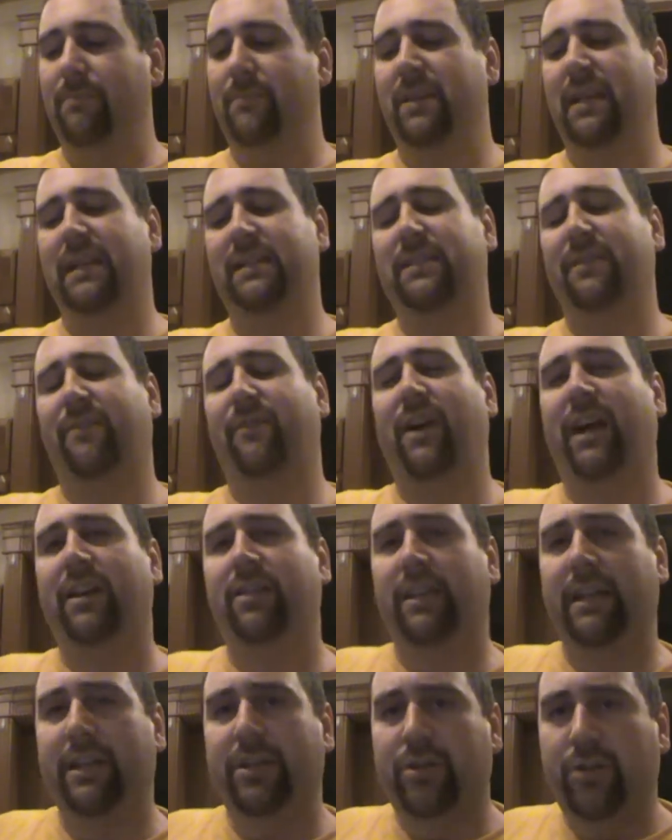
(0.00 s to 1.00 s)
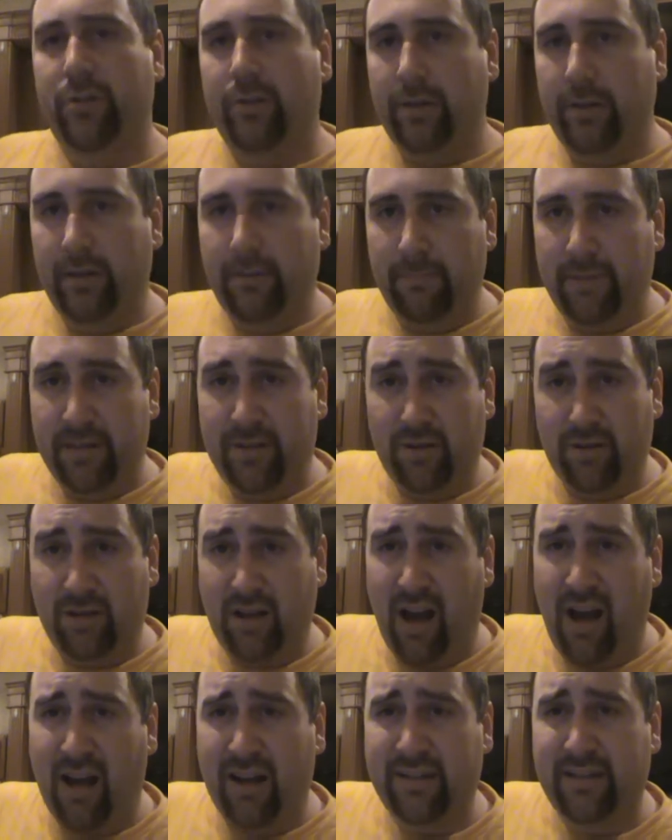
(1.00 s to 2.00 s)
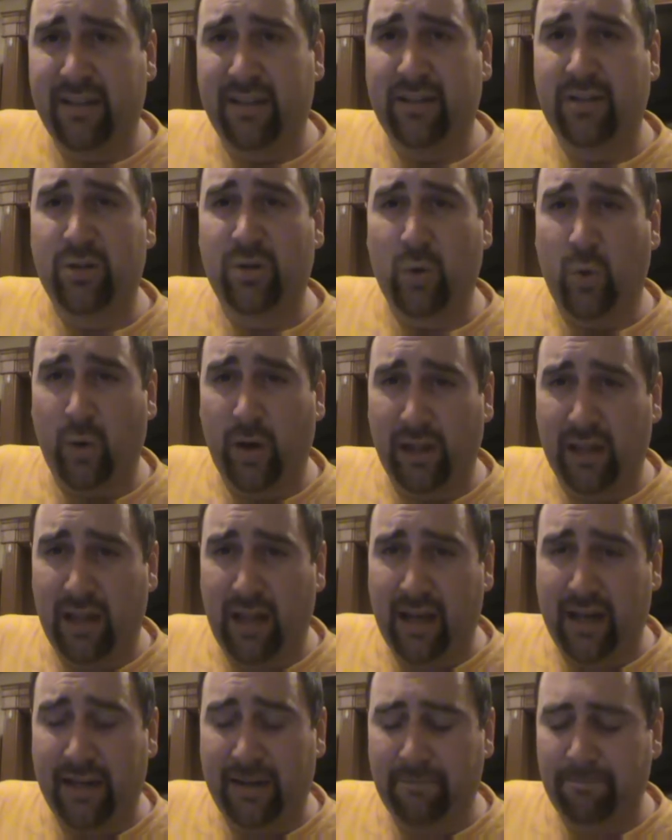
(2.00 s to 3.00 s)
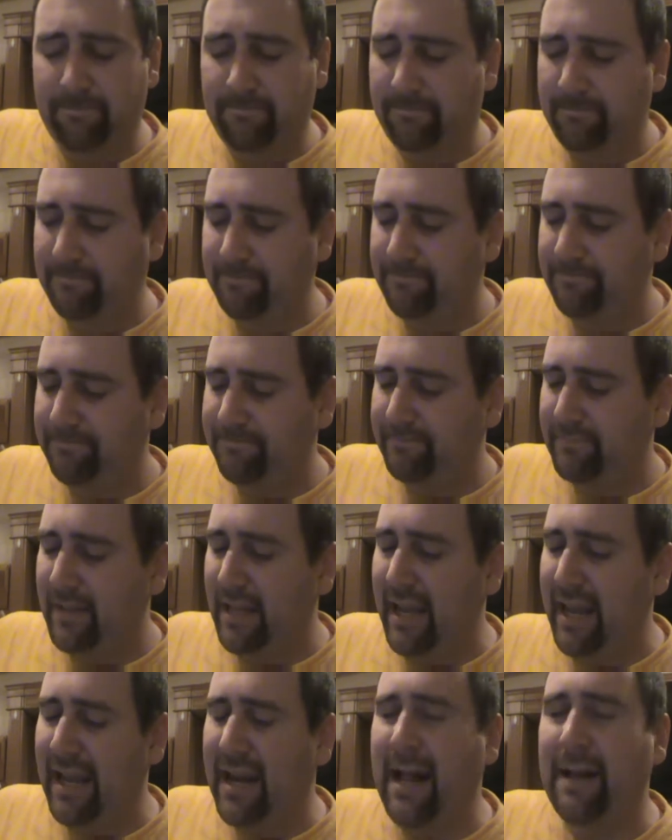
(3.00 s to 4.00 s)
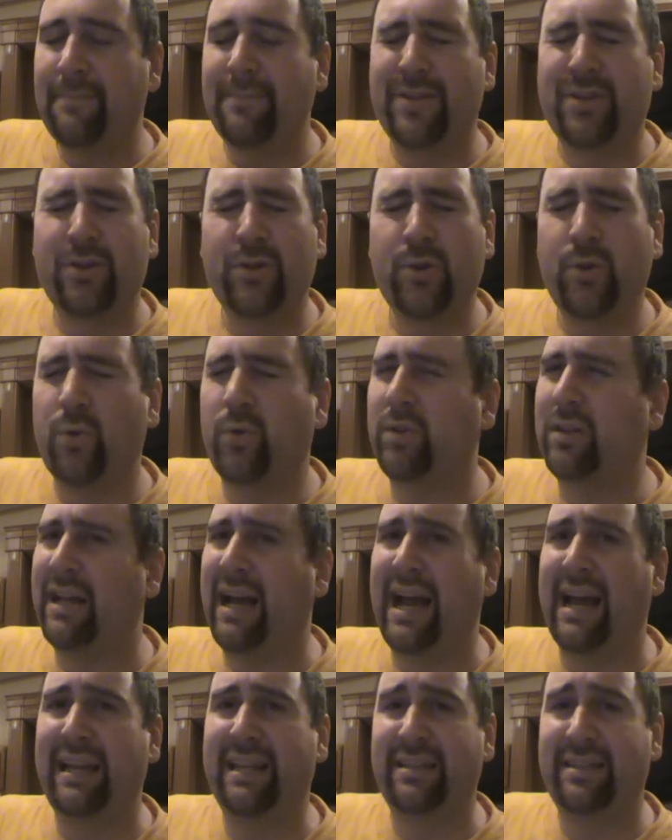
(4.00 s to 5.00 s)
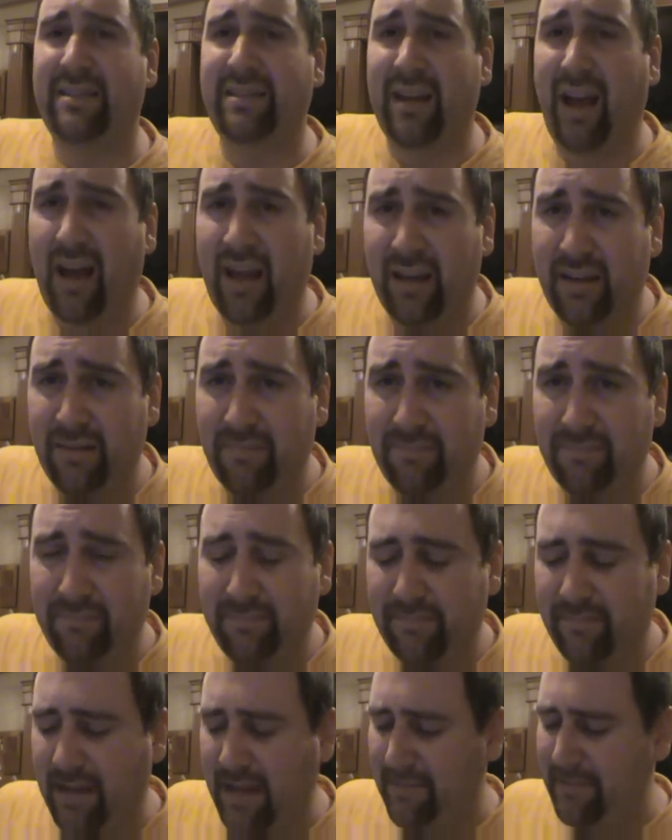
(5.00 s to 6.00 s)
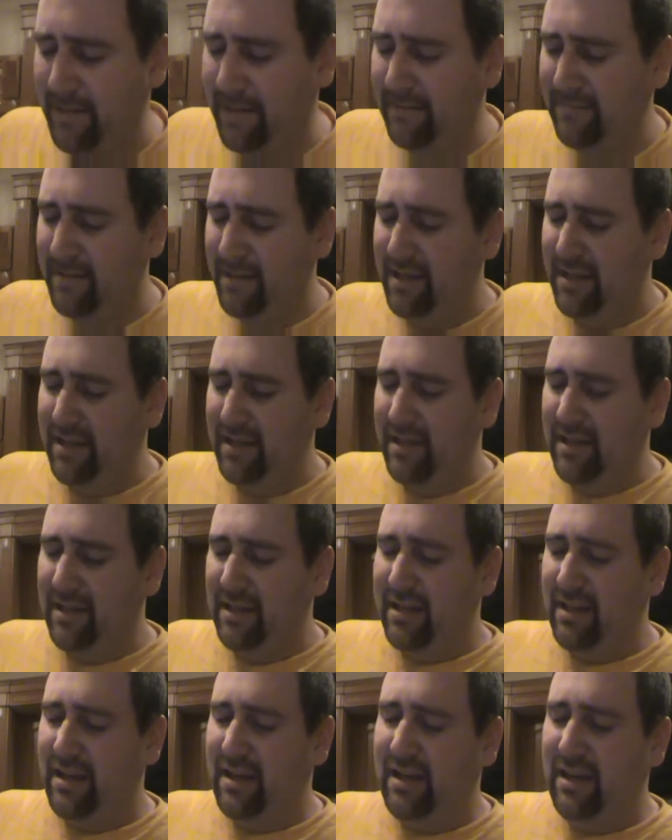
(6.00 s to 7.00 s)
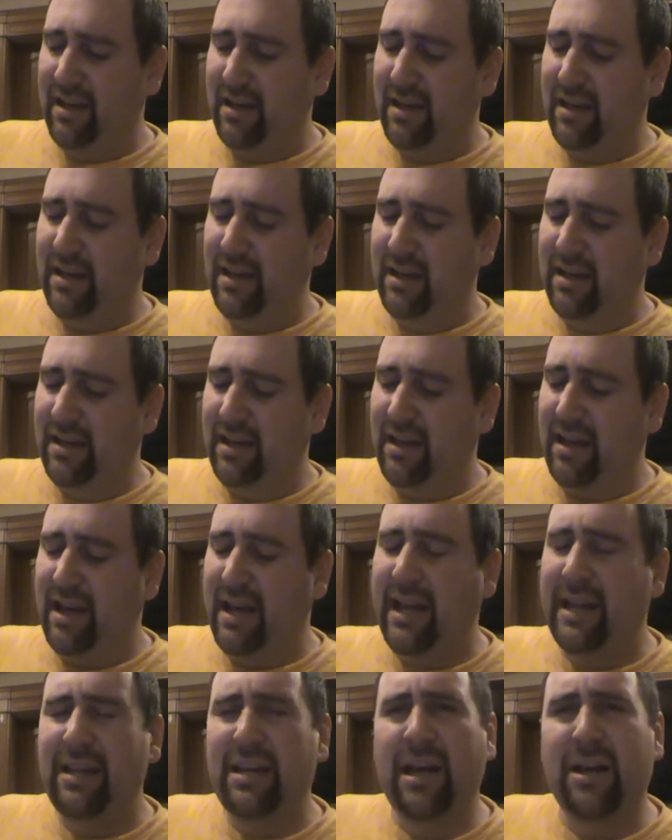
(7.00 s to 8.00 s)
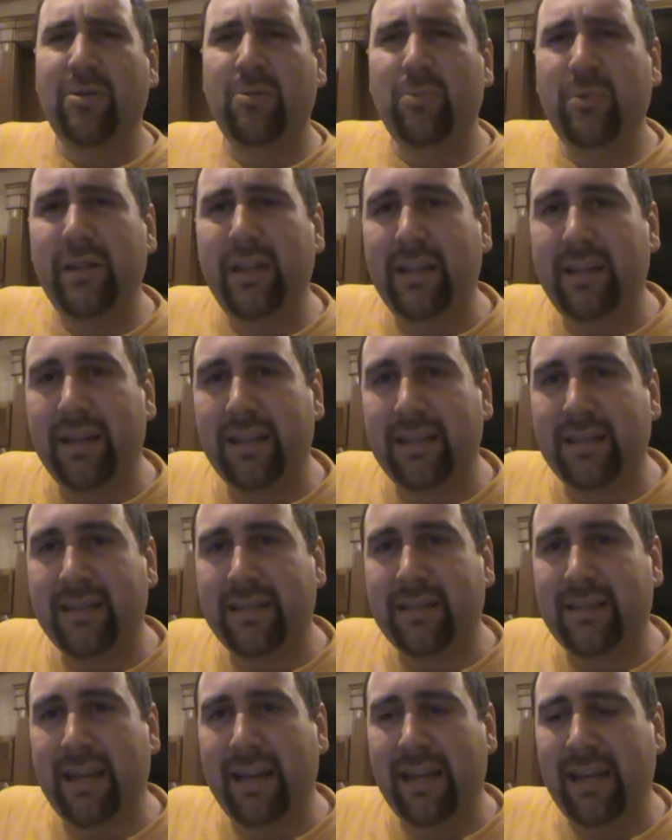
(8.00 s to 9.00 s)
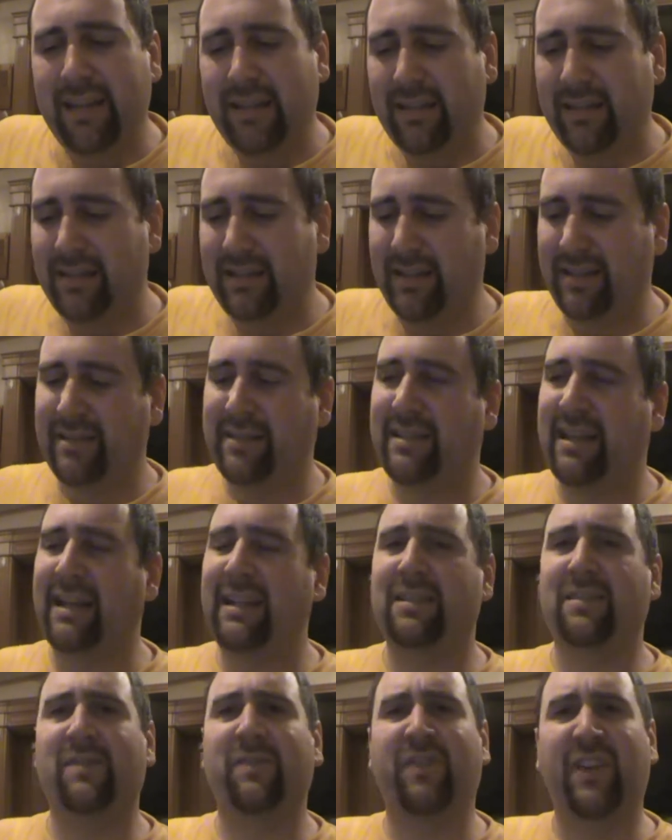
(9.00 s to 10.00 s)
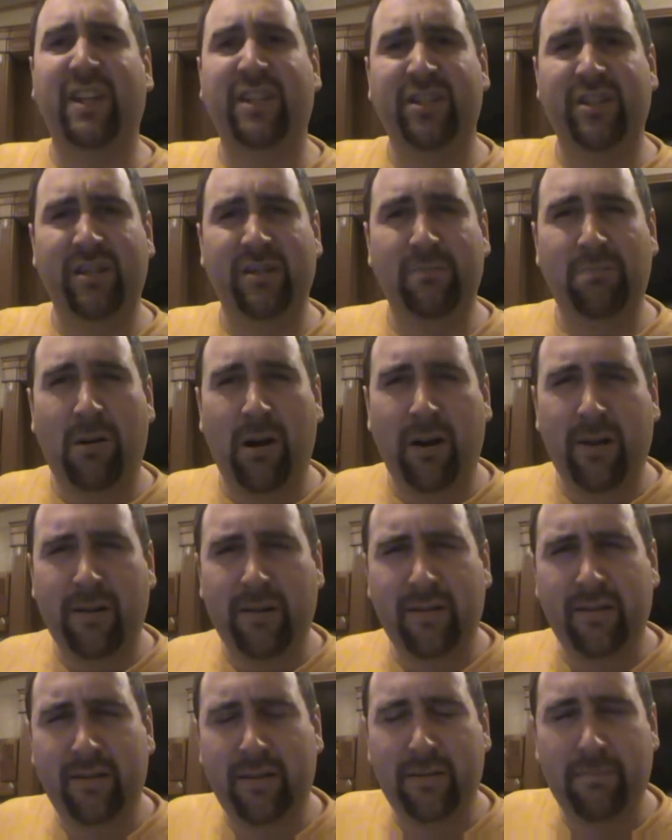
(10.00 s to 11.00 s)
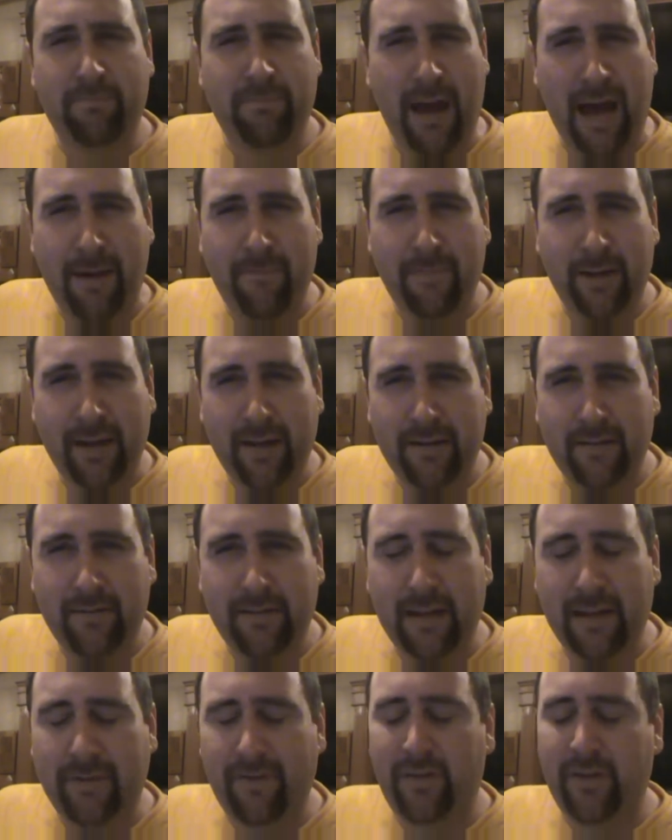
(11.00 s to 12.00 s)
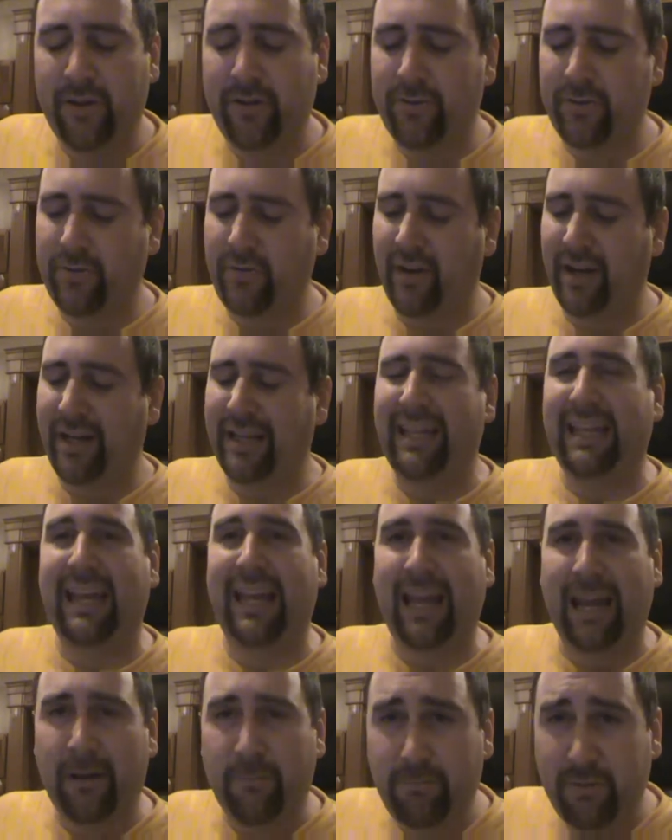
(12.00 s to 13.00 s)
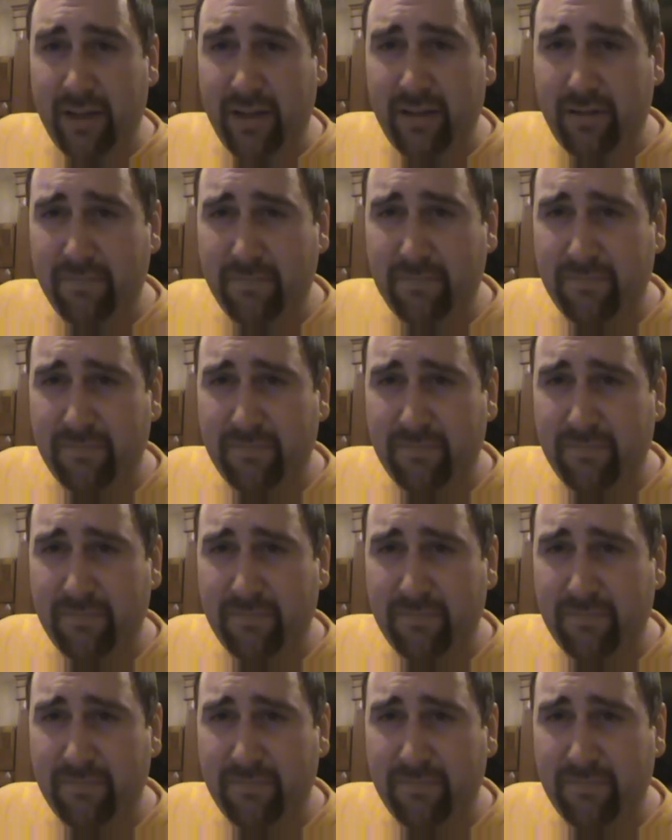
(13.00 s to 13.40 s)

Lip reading: It's the final issue of the Mr. Toxic storyline, and I'm so glad it's done. I mean, I don't really like the science fiction part of the Batman. It feels very campy.